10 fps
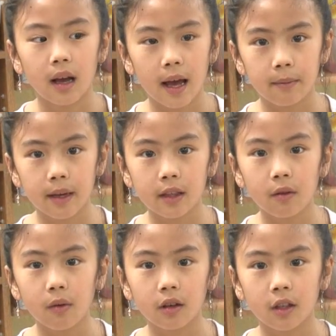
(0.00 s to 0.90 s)
I made
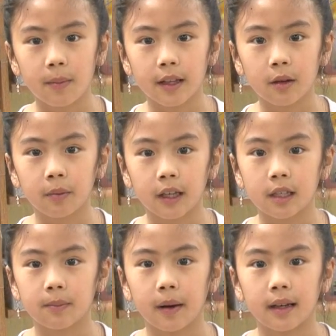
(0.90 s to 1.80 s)
the world a better
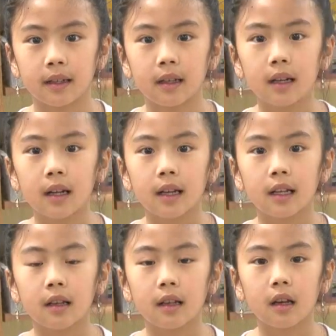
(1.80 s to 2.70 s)
place by
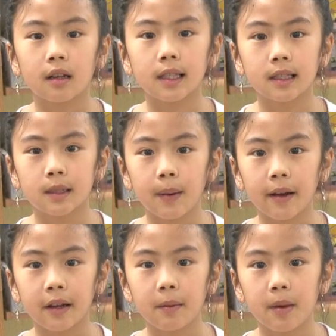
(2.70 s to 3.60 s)

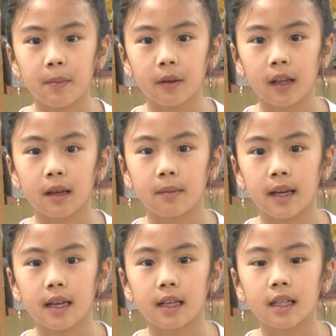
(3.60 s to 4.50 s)
inspiring people like
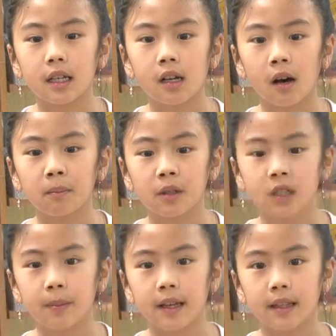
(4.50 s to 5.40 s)
me to
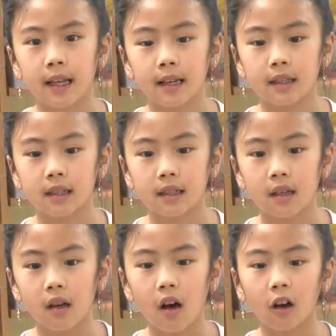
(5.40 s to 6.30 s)
accomplish big things.
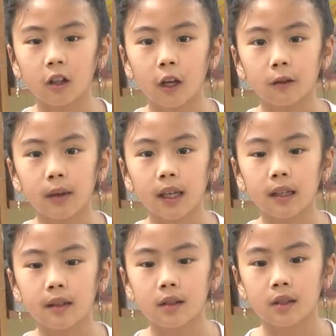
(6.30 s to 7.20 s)
Alone we
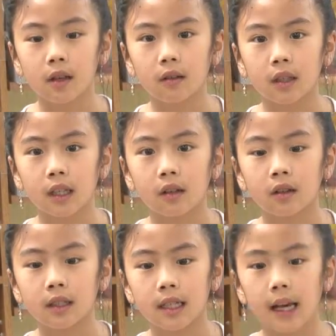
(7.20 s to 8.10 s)
can do so
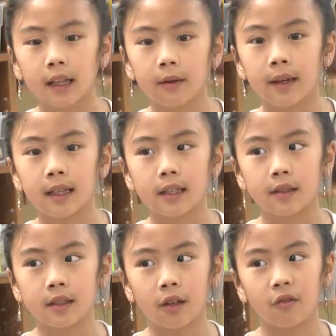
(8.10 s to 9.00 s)
little, together we can
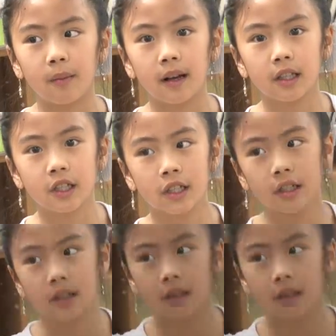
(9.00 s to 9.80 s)
do so much.